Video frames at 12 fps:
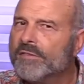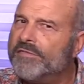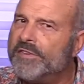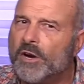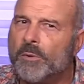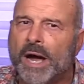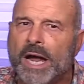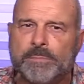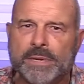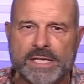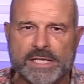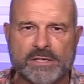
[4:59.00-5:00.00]
Fear might
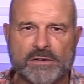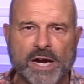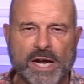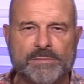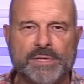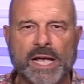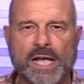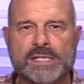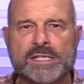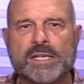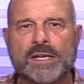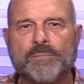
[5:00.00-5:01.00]
be described
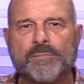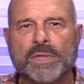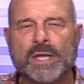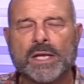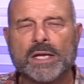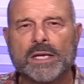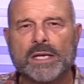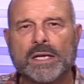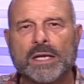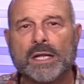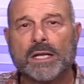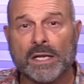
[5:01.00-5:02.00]
as
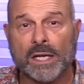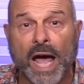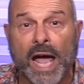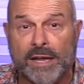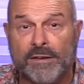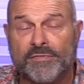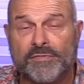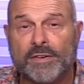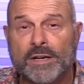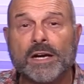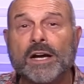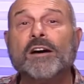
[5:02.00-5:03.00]
life
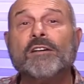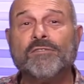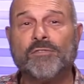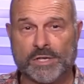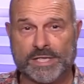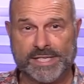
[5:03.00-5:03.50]
for